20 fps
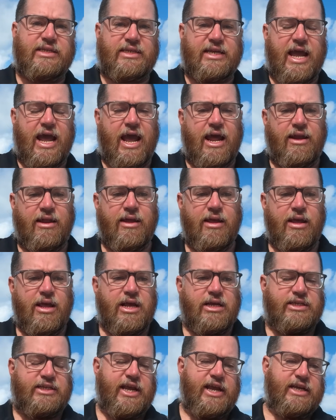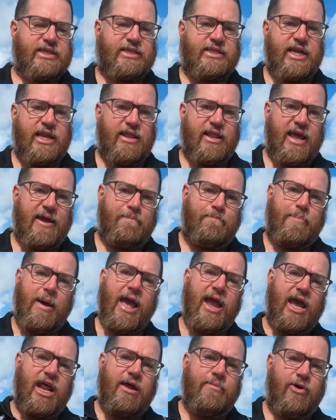sand. So you're sitting there
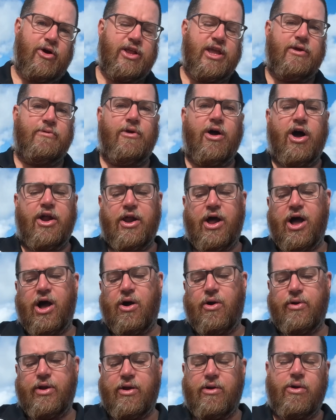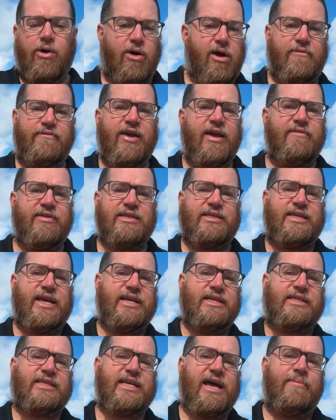banging them on your rod holder, or I've even
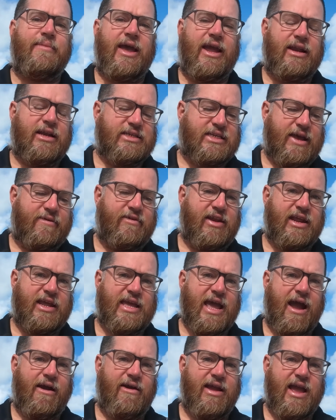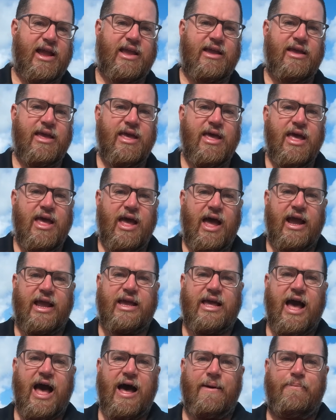seen some anglers having to carry a
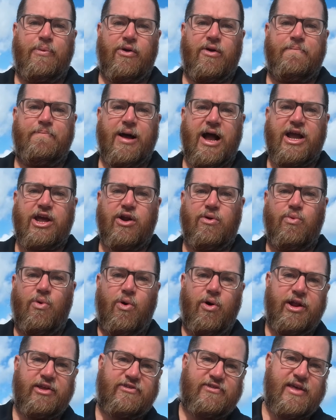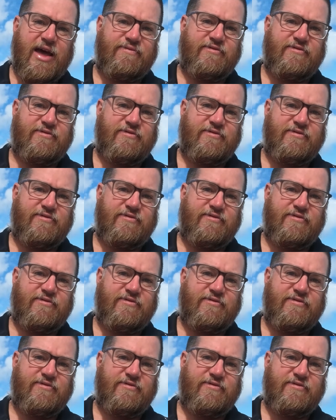cup or a bucket of water, so they